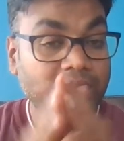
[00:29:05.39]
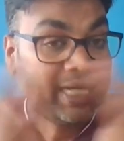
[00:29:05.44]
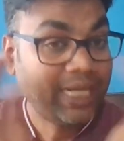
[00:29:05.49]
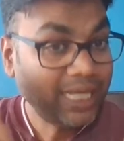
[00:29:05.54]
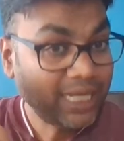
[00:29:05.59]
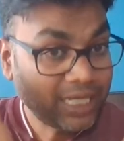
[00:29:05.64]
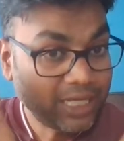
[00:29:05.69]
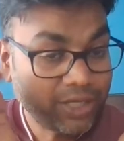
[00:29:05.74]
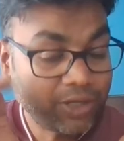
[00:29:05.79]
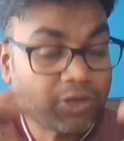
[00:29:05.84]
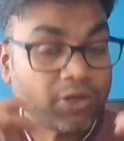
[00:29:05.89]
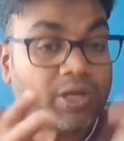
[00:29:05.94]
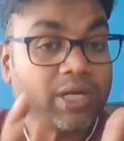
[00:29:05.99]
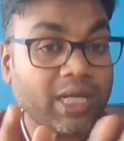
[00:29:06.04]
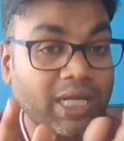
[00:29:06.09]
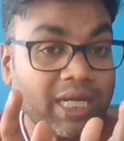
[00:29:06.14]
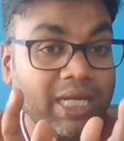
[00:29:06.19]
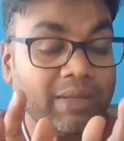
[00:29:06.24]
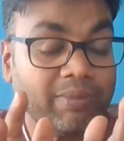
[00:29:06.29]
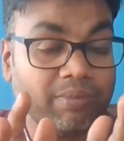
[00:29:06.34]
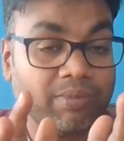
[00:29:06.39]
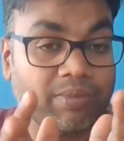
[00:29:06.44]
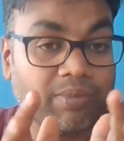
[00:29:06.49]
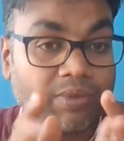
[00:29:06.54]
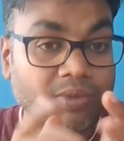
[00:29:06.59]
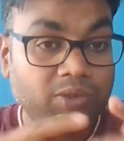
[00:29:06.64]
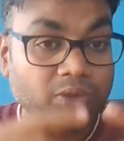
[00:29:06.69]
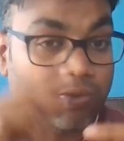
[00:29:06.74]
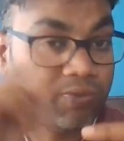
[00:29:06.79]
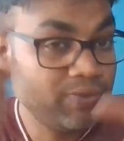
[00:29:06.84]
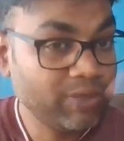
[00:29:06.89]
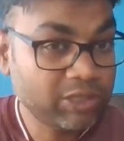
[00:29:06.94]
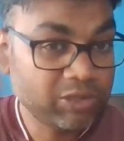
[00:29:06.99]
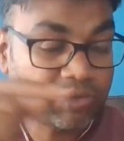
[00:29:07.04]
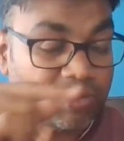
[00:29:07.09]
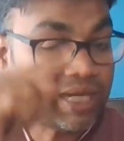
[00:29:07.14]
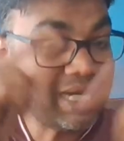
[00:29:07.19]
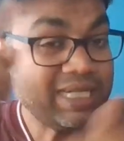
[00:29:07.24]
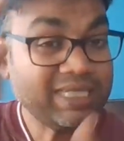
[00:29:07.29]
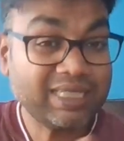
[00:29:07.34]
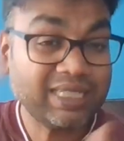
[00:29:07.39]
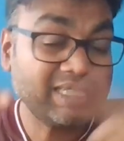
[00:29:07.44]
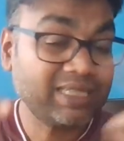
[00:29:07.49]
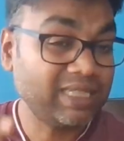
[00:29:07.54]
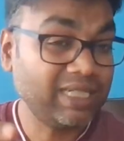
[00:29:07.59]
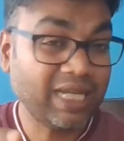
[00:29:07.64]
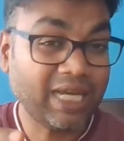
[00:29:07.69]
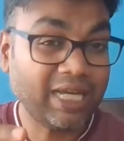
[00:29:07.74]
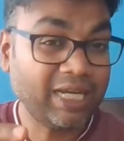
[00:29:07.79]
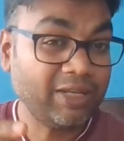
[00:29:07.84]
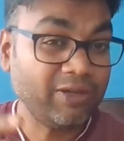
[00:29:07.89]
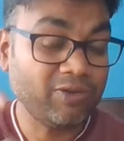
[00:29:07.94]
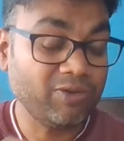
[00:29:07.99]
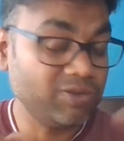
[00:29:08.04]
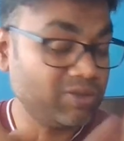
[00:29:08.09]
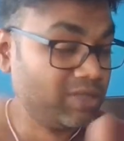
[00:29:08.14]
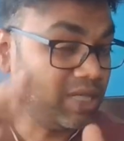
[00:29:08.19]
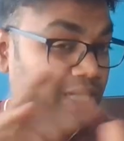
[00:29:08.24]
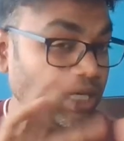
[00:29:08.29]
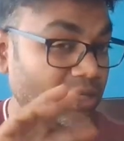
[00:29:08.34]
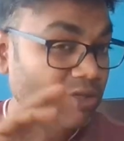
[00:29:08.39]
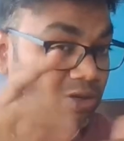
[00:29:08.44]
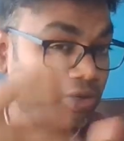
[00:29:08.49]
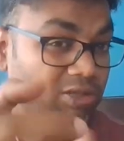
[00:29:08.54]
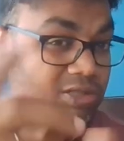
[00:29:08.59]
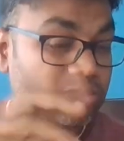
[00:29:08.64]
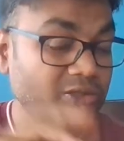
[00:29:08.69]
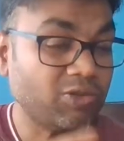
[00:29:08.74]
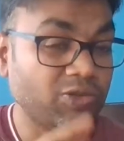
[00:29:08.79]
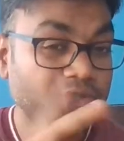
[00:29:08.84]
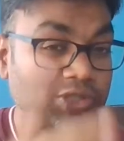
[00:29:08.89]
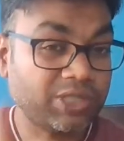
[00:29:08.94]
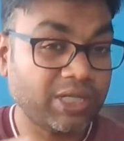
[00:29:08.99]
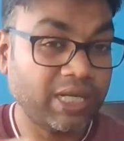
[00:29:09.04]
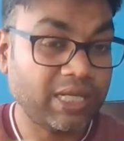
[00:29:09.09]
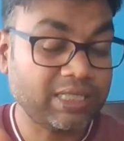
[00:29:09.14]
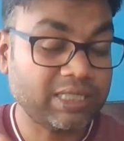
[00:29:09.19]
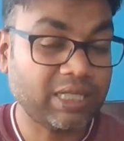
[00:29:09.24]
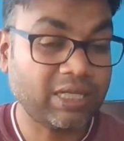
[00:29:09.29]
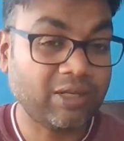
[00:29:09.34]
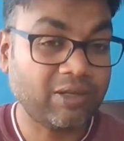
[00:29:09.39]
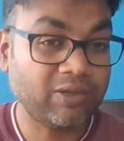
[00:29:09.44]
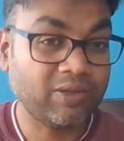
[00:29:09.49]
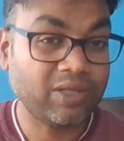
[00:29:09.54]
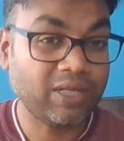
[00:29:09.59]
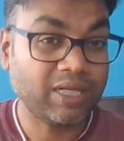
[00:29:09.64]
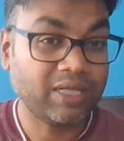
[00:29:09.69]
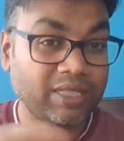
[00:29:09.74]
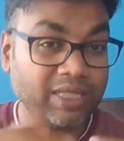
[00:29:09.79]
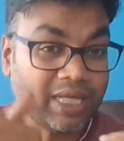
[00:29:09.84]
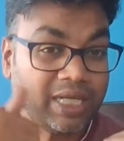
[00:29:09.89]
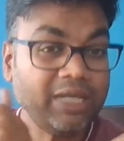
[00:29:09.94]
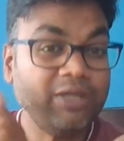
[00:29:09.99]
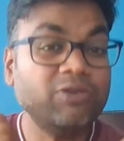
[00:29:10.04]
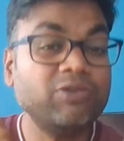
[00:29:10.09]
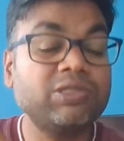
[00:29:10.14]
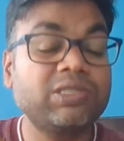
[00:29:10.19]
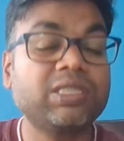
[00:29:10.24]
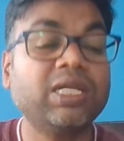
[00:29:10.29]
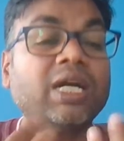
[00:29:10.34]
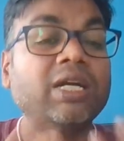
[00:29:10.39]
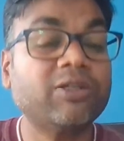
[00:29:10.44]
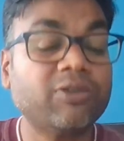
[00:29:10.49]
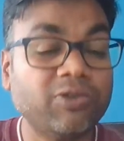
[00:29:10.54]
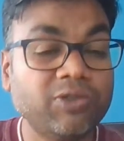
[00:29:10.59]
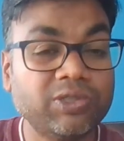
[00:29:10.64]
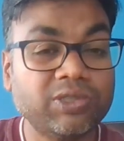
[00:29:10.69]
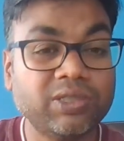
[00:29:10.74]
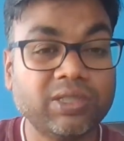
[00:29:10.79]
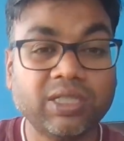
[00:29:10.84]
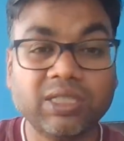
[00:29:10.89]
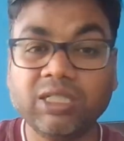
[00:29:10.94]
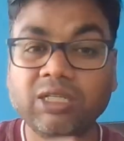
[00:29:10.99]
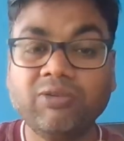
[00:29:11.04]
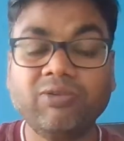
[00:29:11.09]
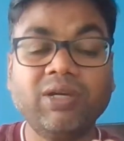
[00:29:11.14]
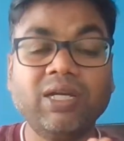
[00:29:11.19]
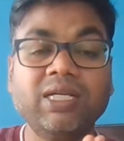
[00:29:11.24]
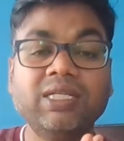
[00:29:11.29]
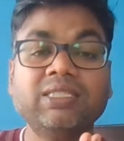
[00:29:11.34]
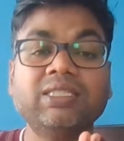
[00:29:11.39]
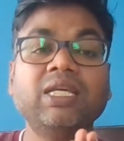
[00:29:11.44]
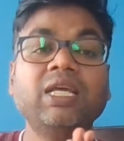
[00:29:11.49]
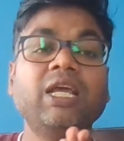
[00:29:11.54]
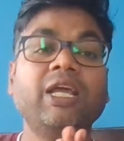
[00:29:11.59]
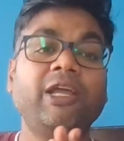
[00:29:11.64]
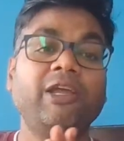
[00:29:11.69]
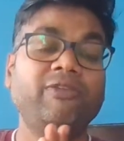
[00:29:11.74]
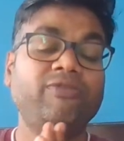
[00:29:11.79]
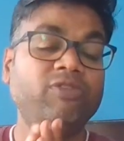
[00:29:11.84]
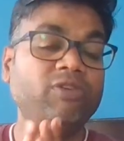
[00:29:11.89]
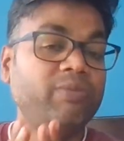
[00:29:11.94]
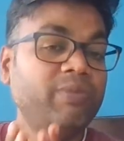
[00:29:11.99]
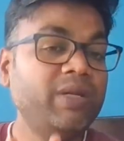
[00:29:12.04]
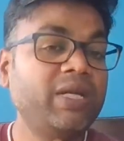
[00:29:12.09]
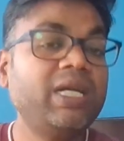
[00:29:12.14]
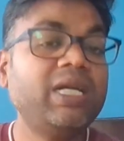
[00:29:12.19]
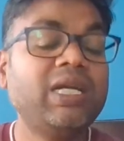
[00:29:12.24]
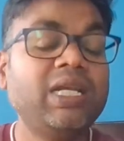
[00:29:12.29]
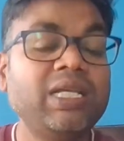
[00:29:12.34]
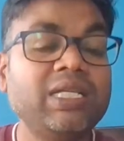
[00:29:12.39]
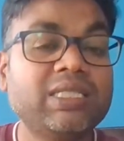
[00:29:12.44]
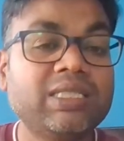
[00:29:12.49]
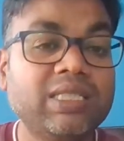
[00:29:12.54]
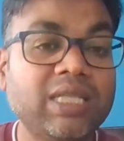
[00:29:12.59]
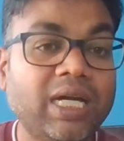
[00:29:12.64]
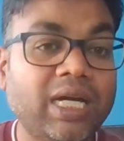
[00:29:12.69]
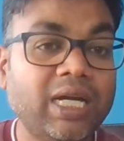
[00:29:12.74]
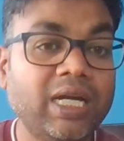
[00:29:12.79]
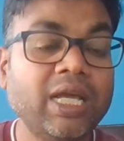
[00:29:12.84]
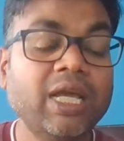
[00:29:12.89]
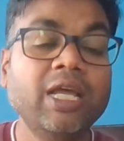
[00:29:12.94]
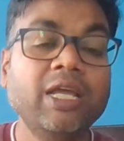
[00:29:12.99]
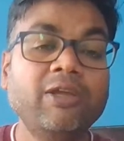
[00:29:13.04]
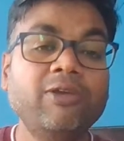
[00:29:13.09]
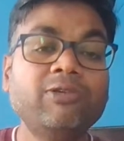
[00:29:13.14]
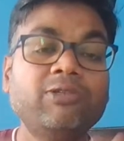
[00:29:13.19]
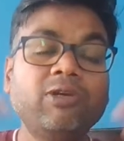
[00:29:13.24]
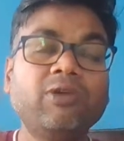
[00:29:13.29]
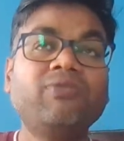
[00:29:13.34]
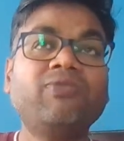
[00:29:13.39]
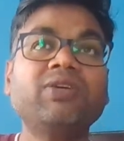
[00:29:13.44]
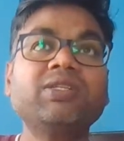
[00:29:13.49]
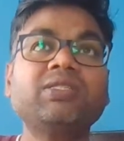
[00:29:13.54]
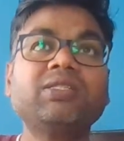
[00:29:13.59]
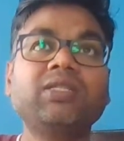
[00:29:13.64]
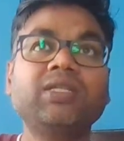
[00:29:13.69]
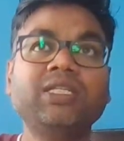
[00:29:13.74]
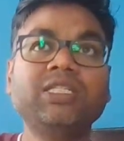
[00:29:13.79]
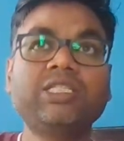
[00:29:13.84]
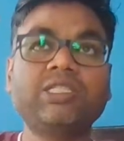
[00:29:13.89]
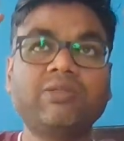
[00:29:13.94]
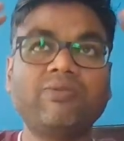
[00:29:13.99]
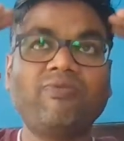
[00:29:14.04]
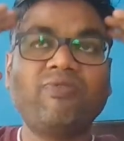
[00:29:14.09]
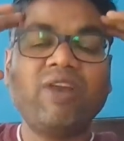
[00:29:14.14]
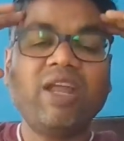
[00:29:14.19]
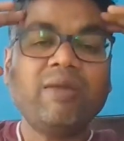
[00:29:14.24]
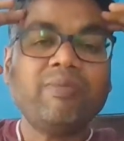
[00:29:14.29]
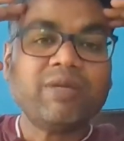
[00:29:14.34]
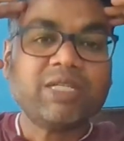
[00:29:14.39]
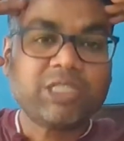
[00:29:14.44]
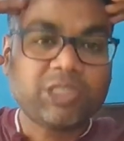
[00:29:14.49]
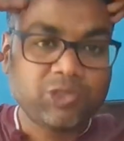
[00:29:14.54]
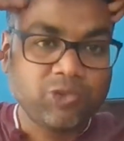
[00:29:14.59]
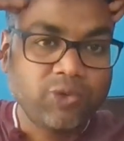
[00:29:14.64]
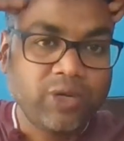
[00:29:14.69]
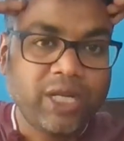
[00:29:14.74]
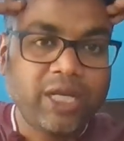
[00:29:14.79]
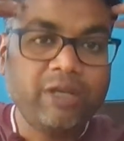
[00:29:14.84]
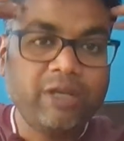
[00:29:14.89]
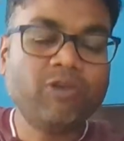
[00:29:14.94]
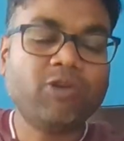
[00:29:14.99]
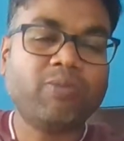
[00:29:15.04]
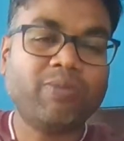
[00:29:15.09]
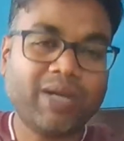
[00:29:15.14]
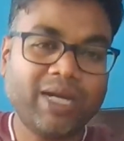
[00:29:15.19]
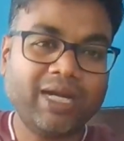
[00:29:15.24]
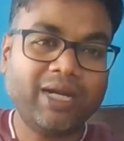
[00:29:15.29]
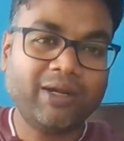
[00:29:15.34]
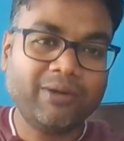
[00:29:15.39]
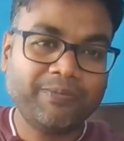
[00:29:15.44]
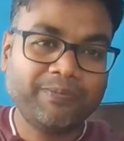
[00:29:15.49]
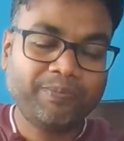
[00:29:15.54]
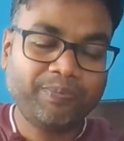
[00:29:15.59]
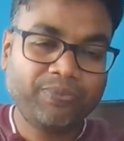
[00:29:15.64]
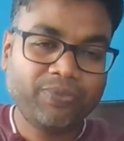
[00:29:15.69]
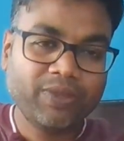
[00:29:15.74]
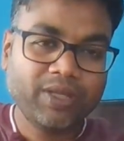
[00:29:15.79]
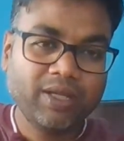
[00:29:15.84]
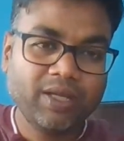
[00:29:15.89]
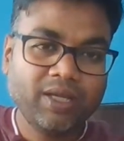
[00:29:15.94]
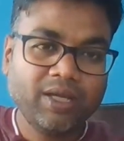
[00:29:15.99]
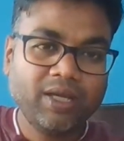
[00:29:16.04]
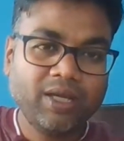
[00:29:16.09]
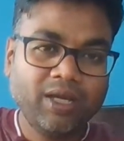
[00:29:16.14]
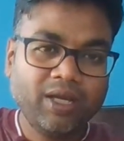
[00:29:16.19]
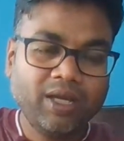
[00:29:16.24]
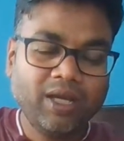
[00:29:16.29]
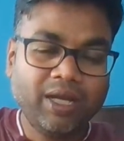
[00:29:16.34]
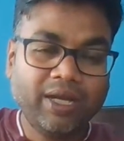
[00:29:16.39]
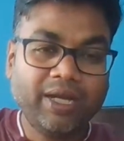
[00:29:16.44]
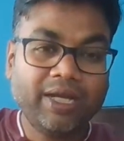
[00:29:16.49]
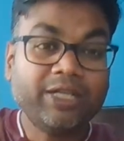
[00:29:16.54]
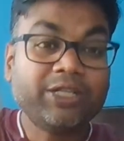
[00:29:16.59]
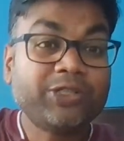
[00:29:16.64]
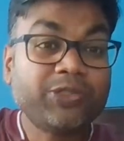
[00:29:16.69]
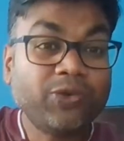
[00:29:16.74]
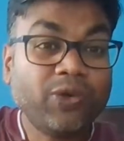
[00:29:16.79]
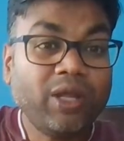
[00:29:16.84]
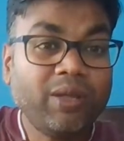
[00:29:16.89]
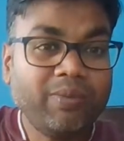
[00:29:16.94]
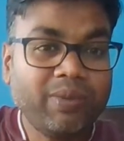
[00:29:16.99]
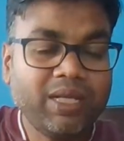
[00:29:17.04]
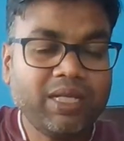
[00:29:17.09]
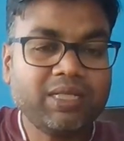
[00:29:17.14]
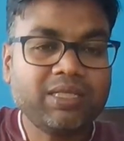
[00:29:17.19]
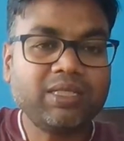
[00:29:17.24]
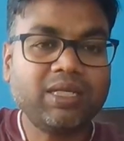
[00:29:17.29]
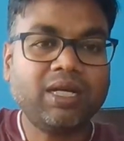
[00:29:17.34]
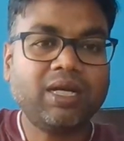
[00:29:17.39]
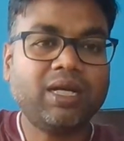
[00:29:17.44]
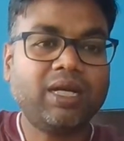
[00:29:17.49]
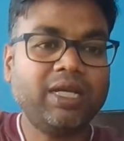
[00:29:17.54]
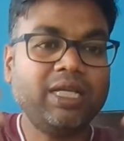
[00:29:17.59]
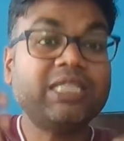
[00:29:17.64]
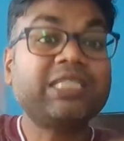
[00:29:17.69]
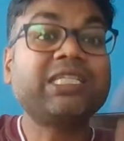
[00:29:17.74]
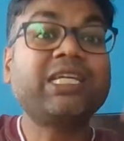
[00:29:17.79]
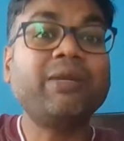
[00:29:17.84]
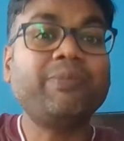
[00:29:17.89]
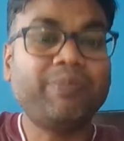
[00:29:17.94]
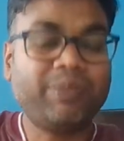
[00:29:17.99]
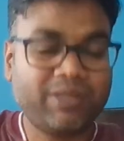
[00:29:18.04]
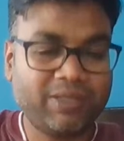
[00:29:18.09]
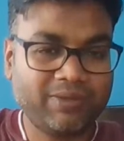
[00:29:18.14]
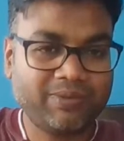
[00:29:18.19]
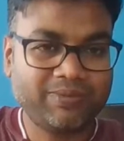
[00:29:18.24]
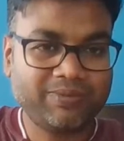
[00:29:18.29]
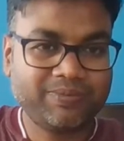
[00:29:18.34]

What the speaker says: Take your time to visualize the scenarios and cross questionings and all that, then you start question. Otherwise, if you immediately start, you should first frame a story in your mind. A story means a script.